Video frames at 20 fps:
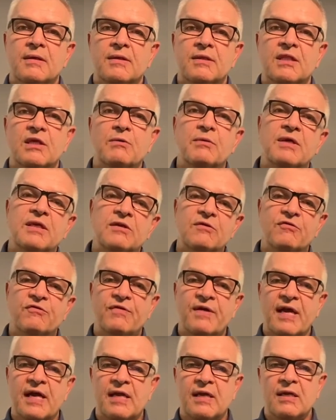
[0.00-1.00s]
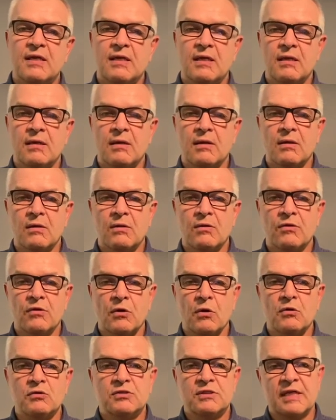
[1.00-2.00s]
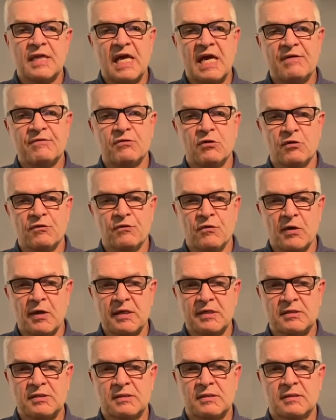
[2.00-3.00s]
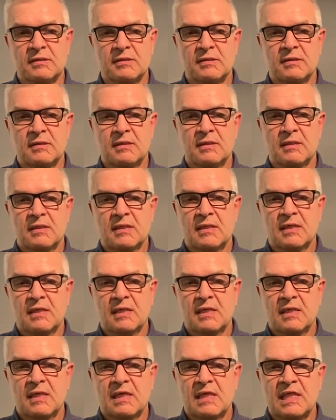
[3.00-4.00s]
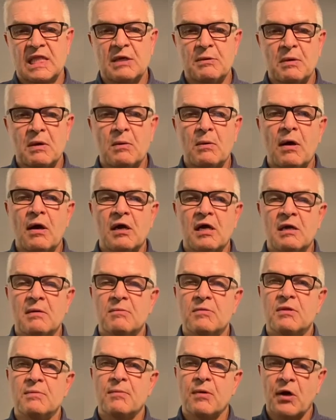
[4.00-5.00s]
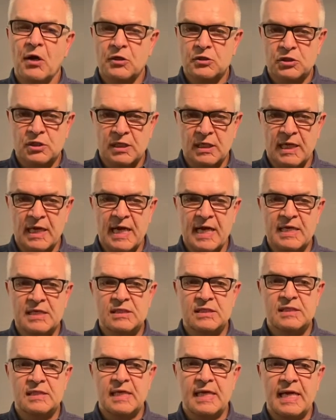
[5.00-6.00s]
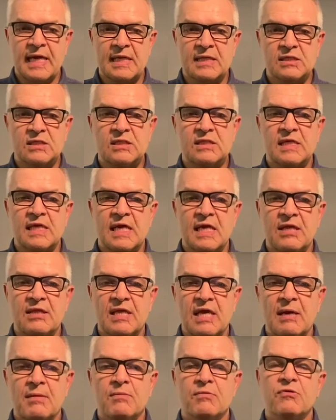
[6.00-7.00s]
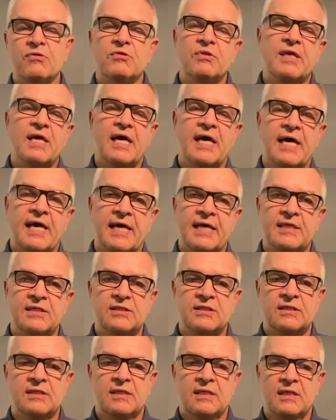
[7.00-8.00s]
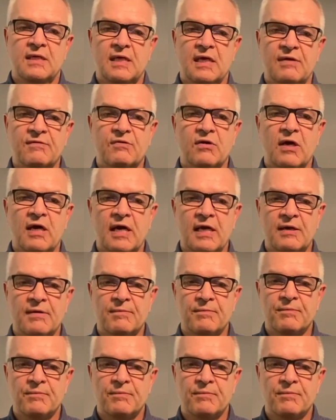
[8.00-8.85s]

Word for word: that we defend those that have no voice, that we welcome the marginalized and see them through the eyes of God.